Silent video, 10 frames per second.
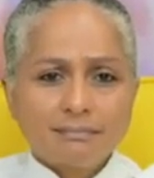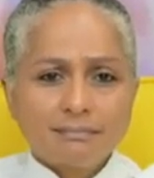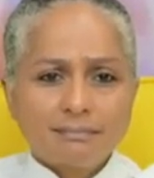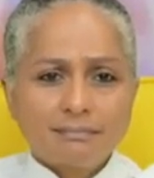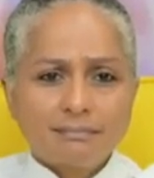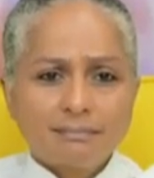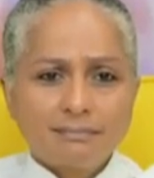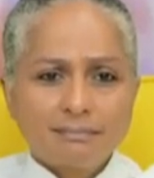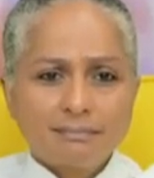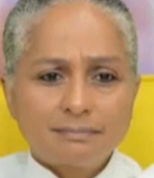
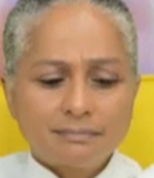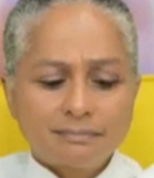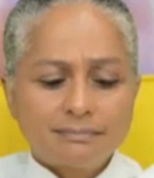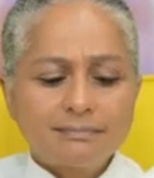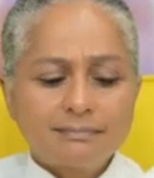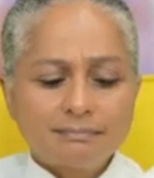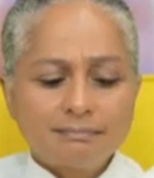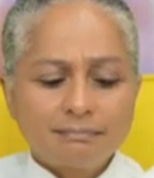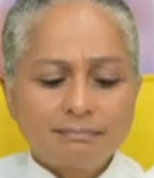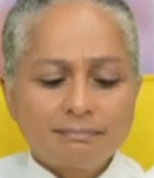
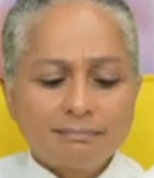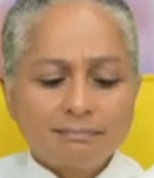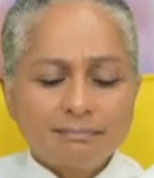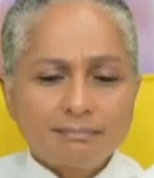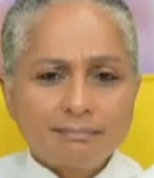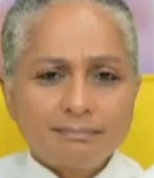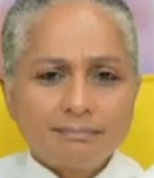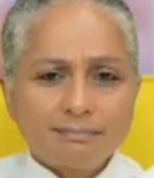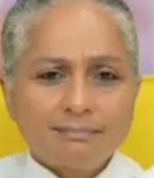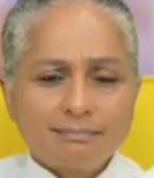
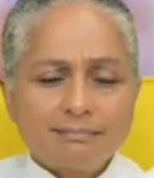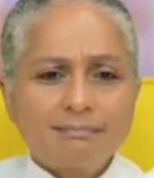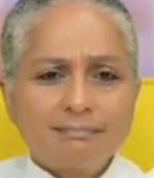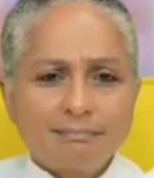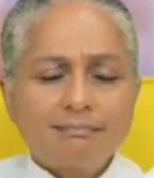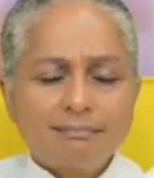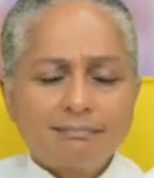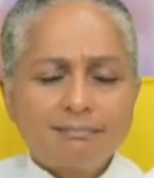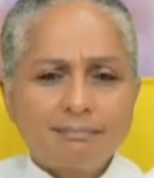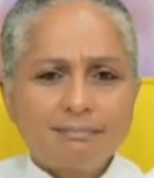
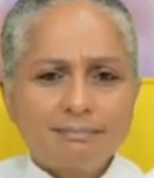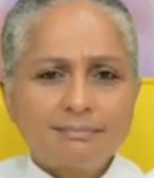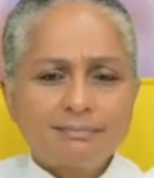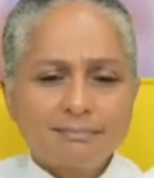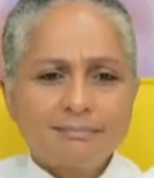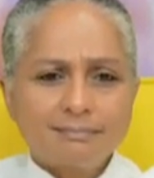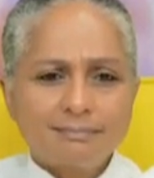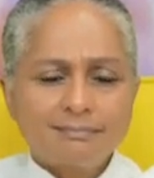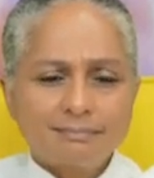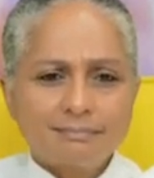
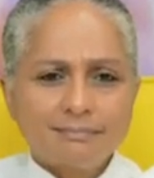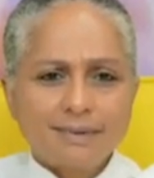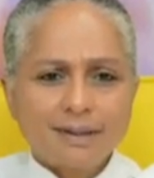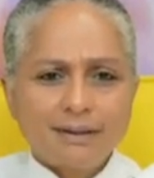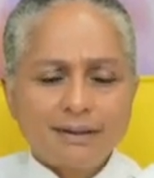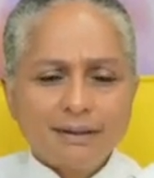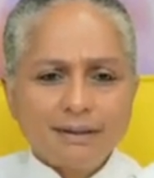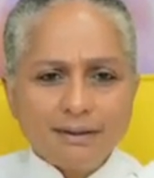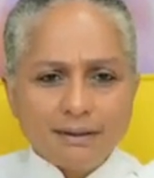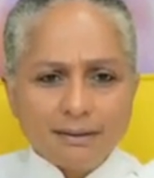
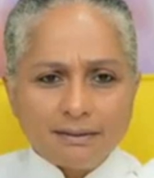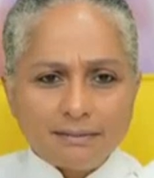This person isn't speaking.